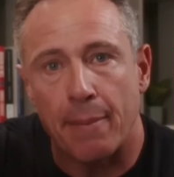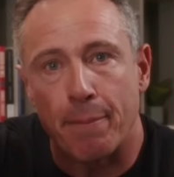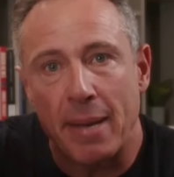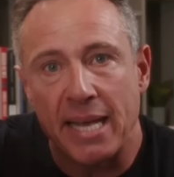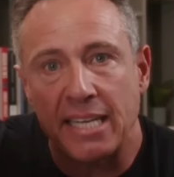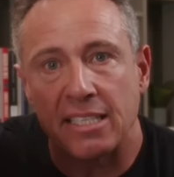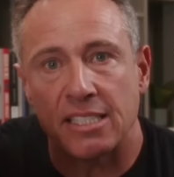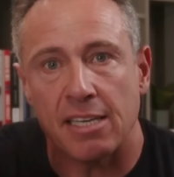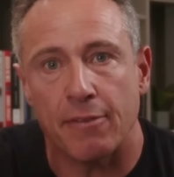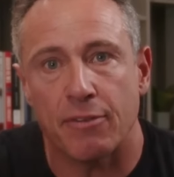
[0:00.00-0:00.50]

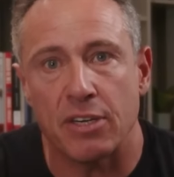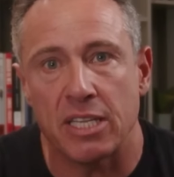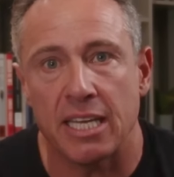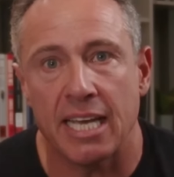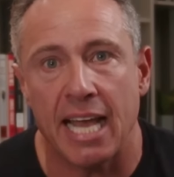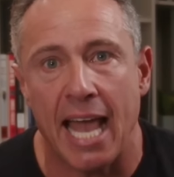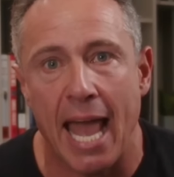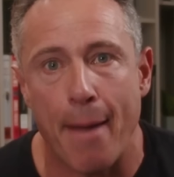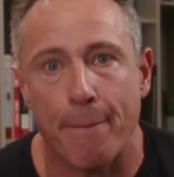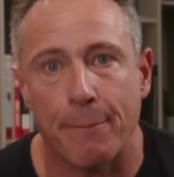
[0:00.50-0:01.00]
makes everything
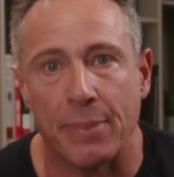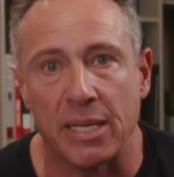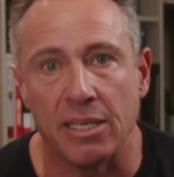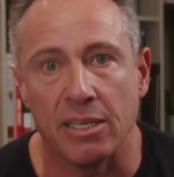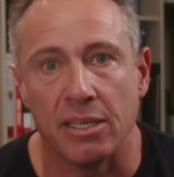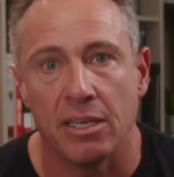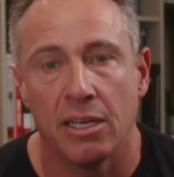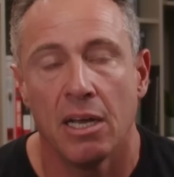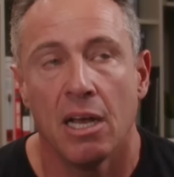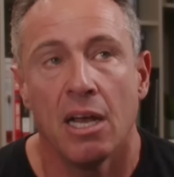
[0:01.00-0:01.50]
happen,
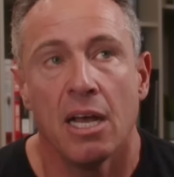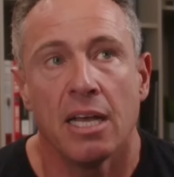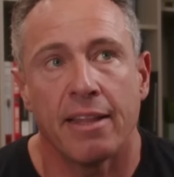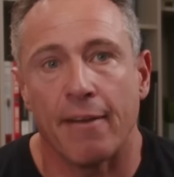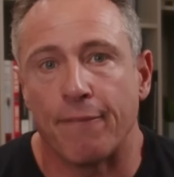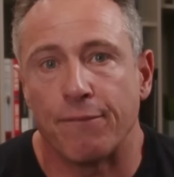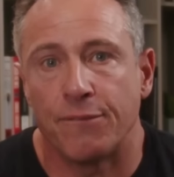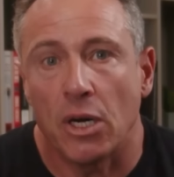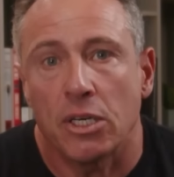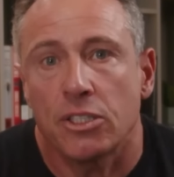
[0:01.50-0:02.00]

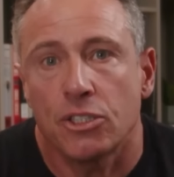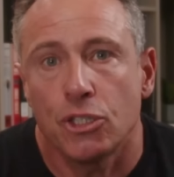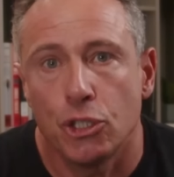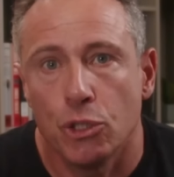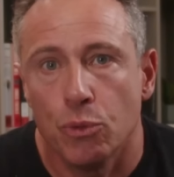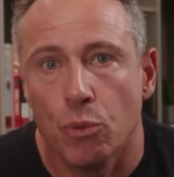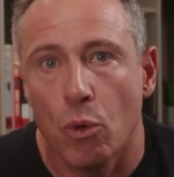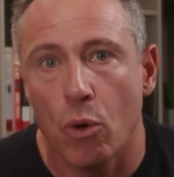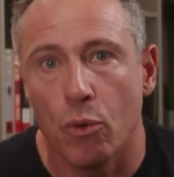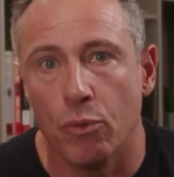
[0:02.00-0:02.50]
that fucks
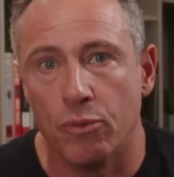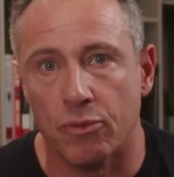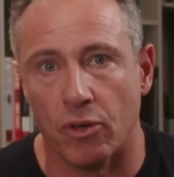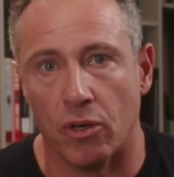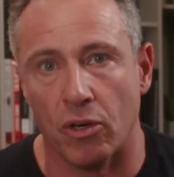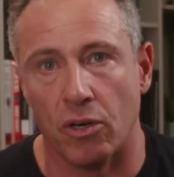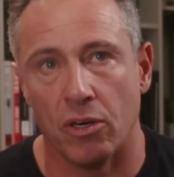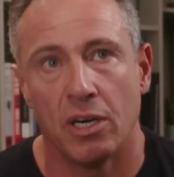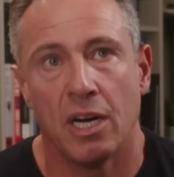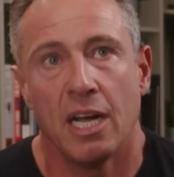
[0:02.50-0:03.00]
you
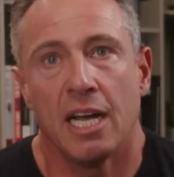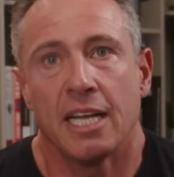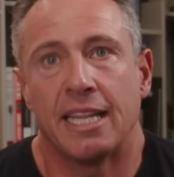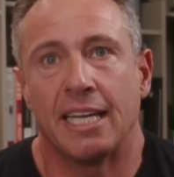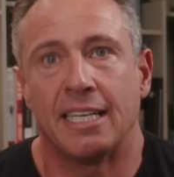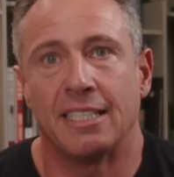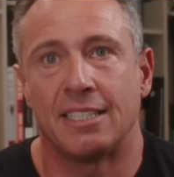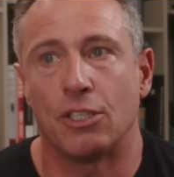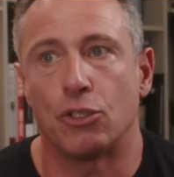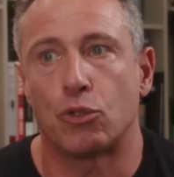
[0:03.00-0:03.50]
over, that
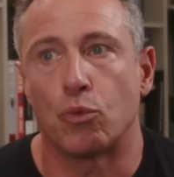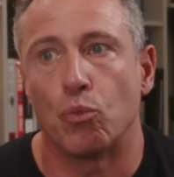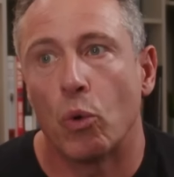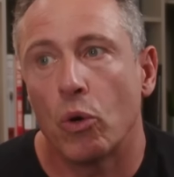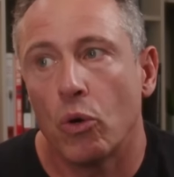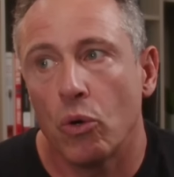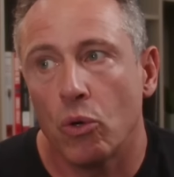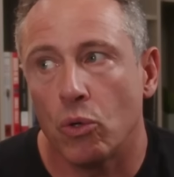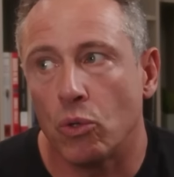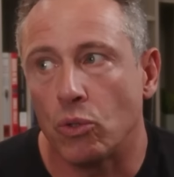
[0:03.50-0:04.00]
is this
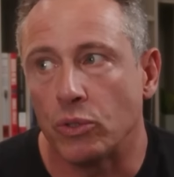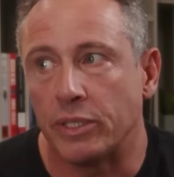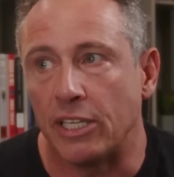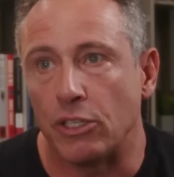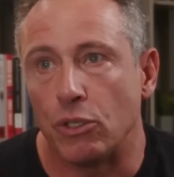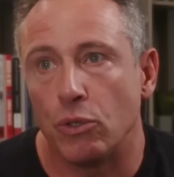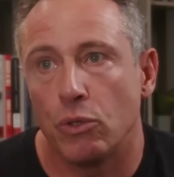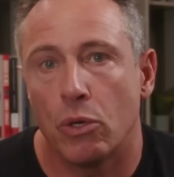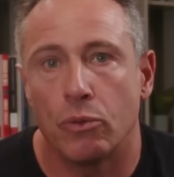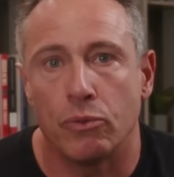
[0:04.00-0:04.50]
world that
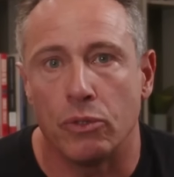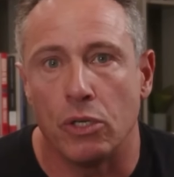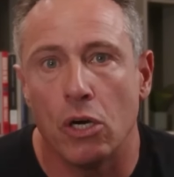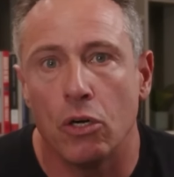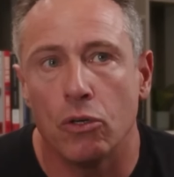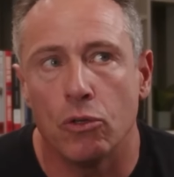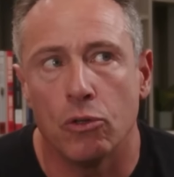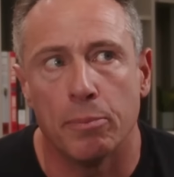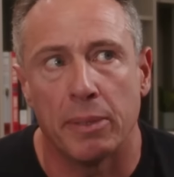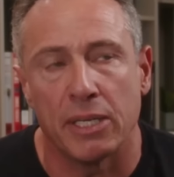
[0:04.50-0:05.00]
you don't
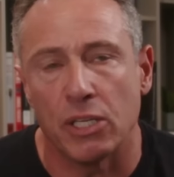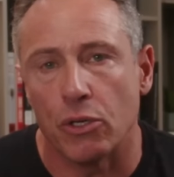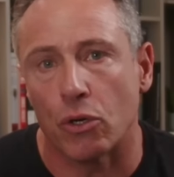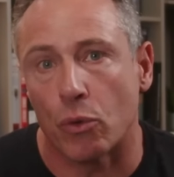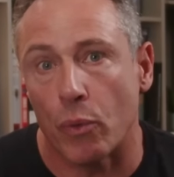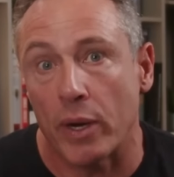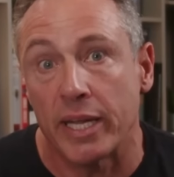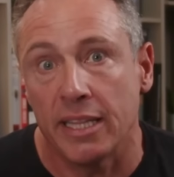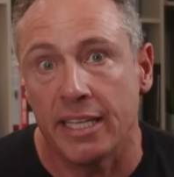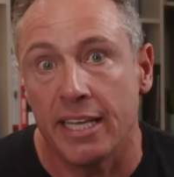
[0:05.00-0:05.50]
know, but you're
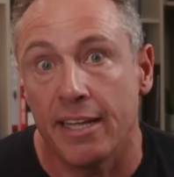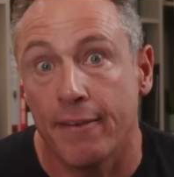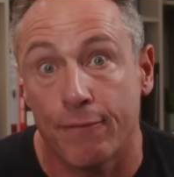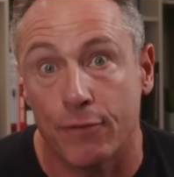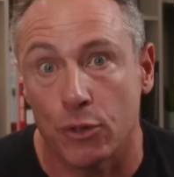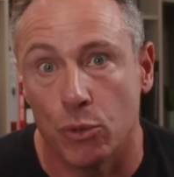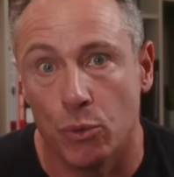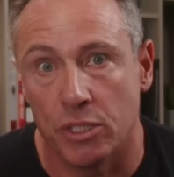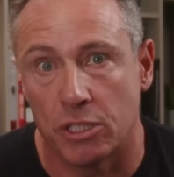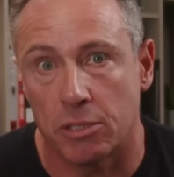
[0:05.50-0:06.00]
greatly
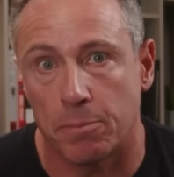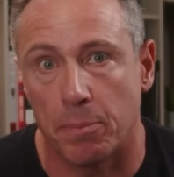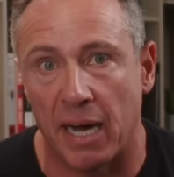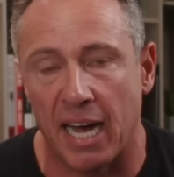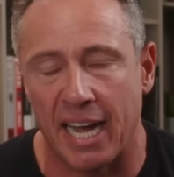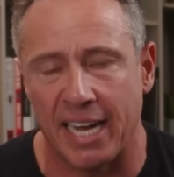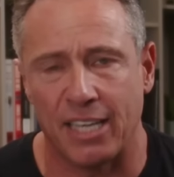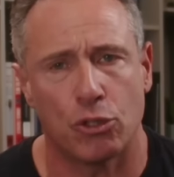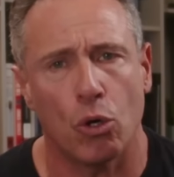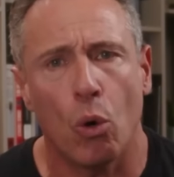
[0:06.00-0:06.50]
influenced
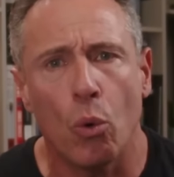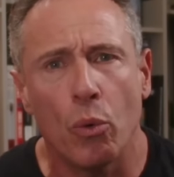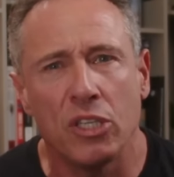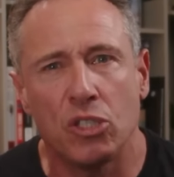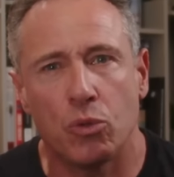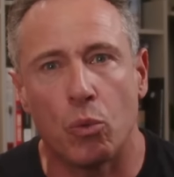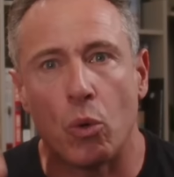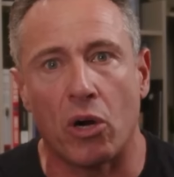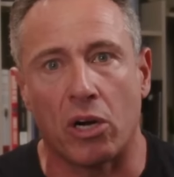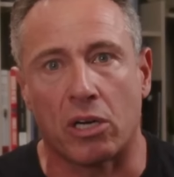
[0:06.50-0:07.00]
by. It's always
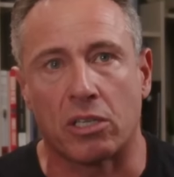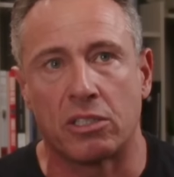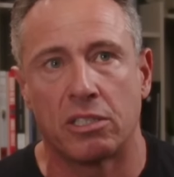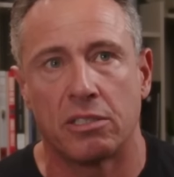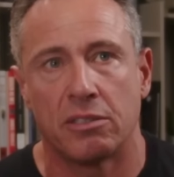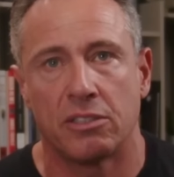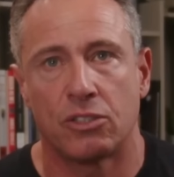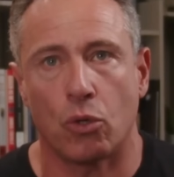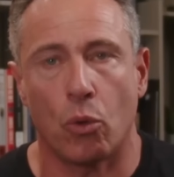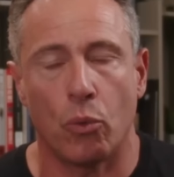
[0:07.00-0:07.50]
worked.
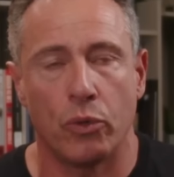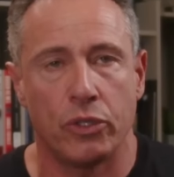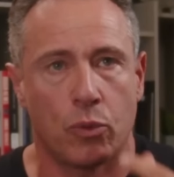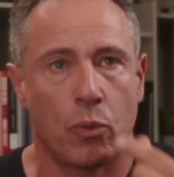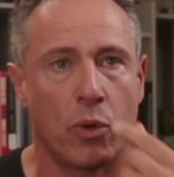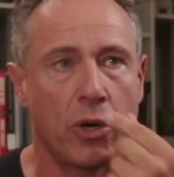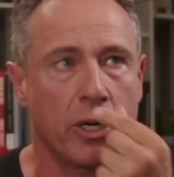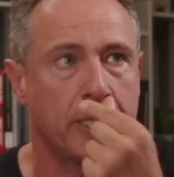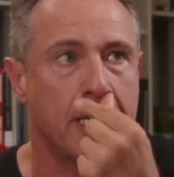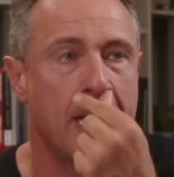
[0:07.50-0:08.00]
It's always
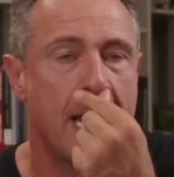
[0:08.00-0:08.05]
worked.